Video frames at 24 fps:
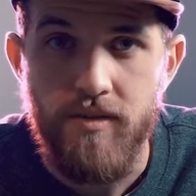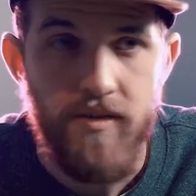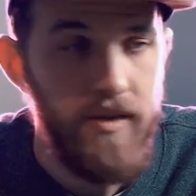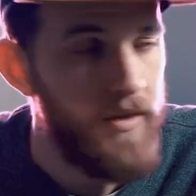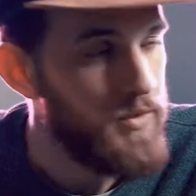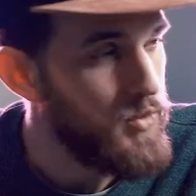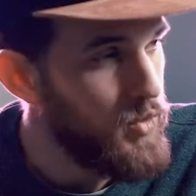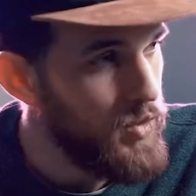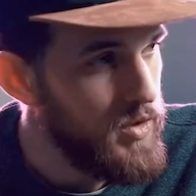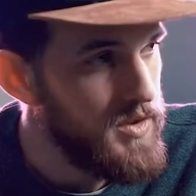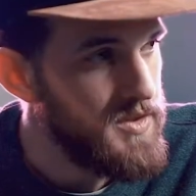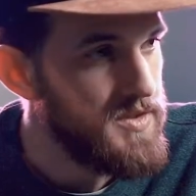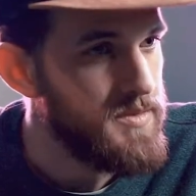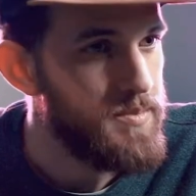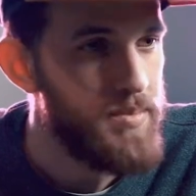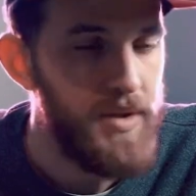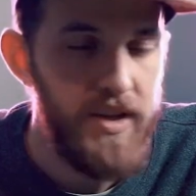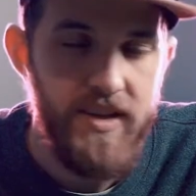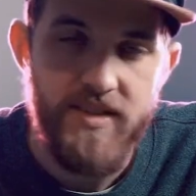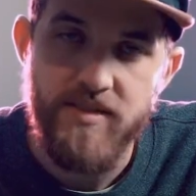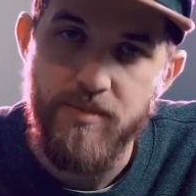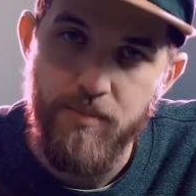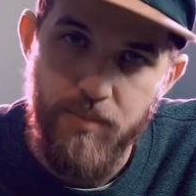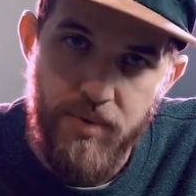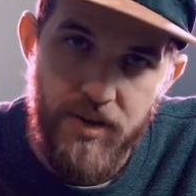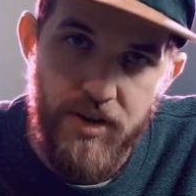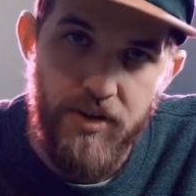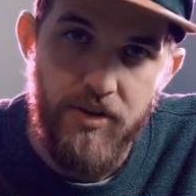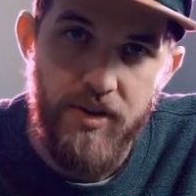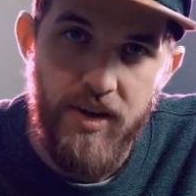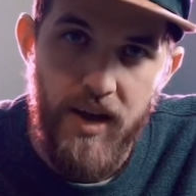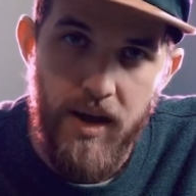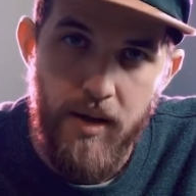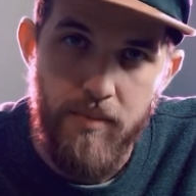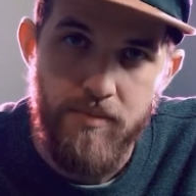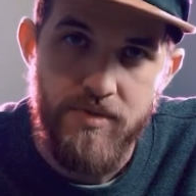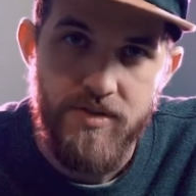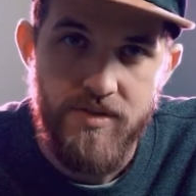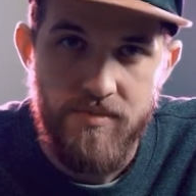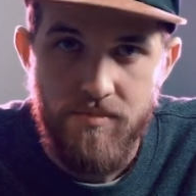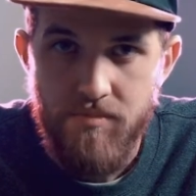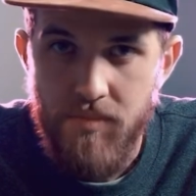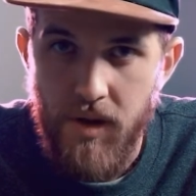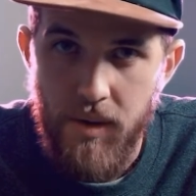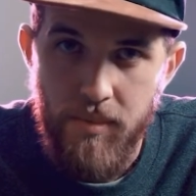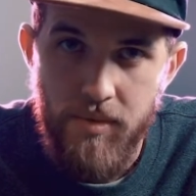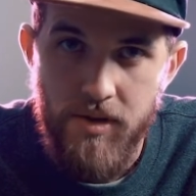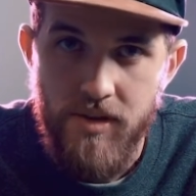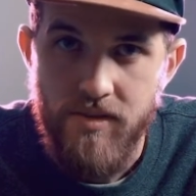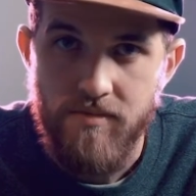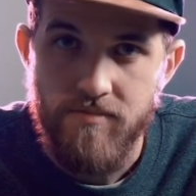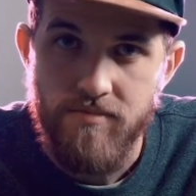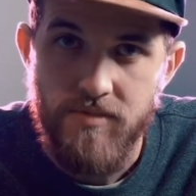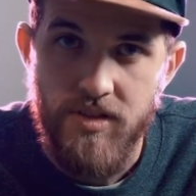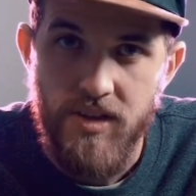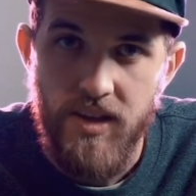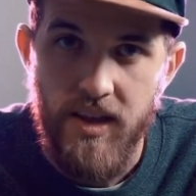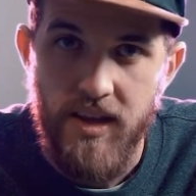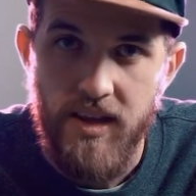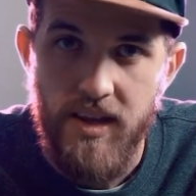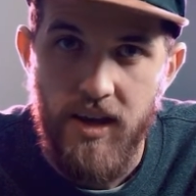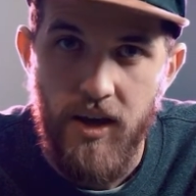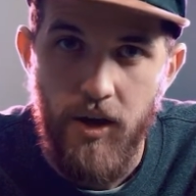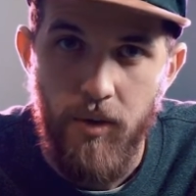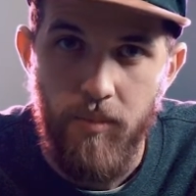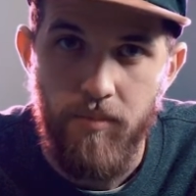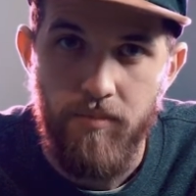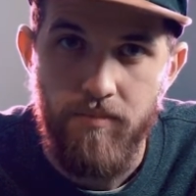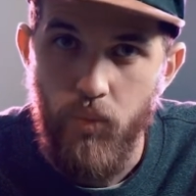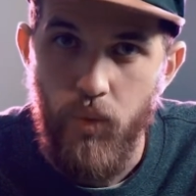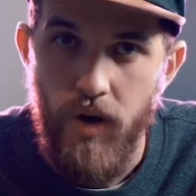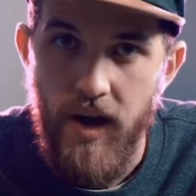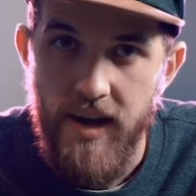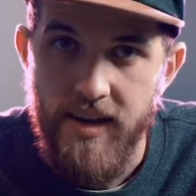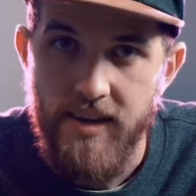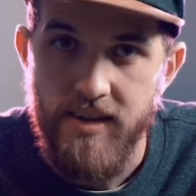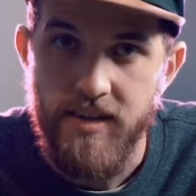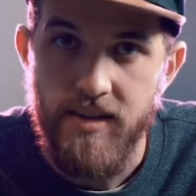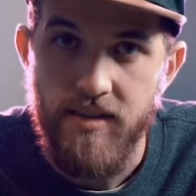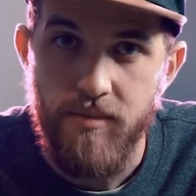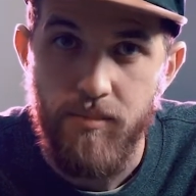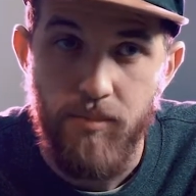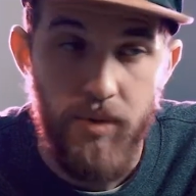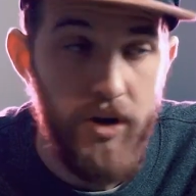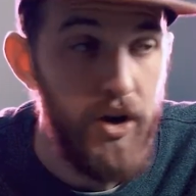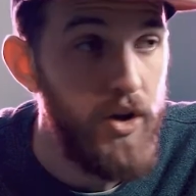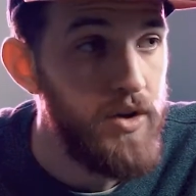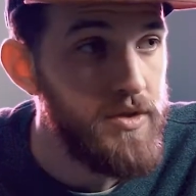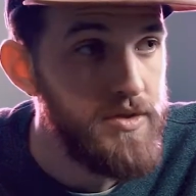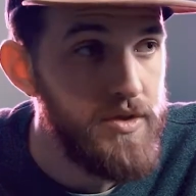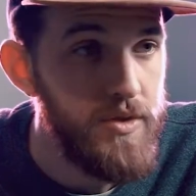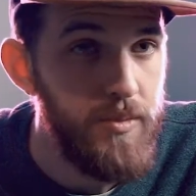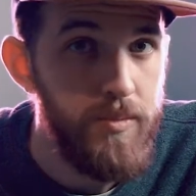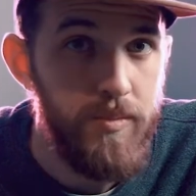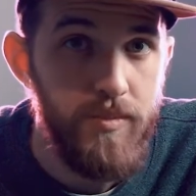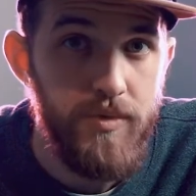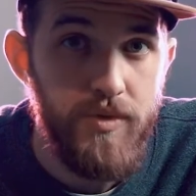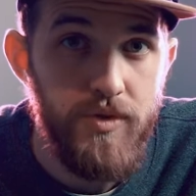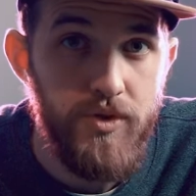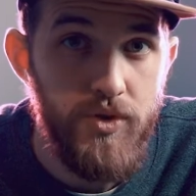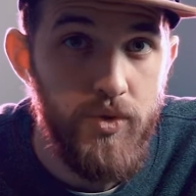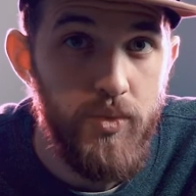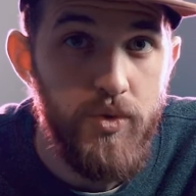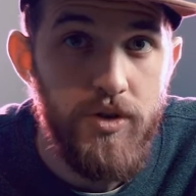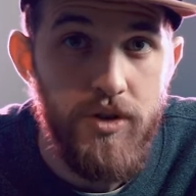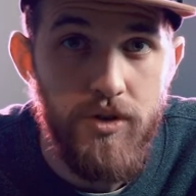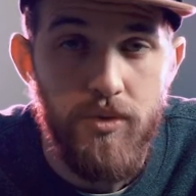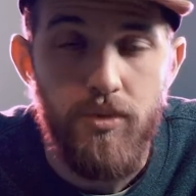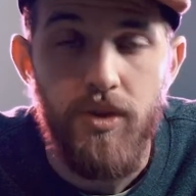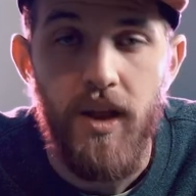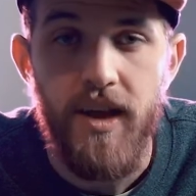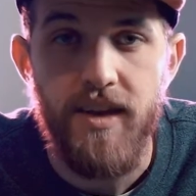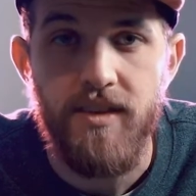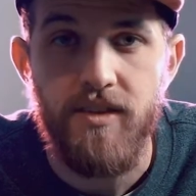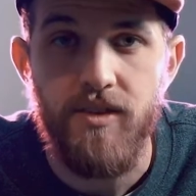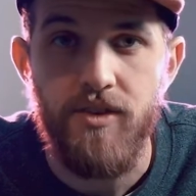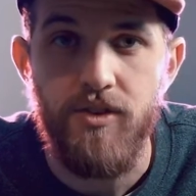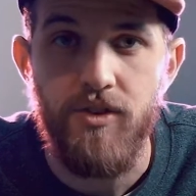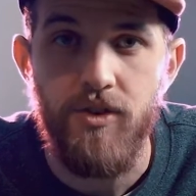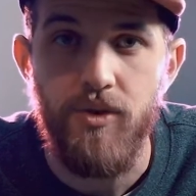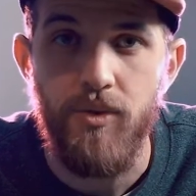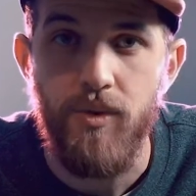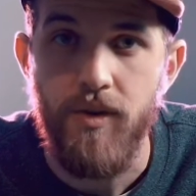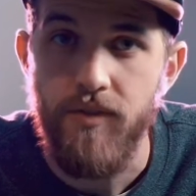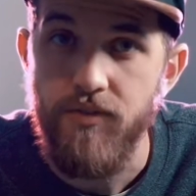Of course, play some bigger games, maybe to like help widen it, but also do what you like to do.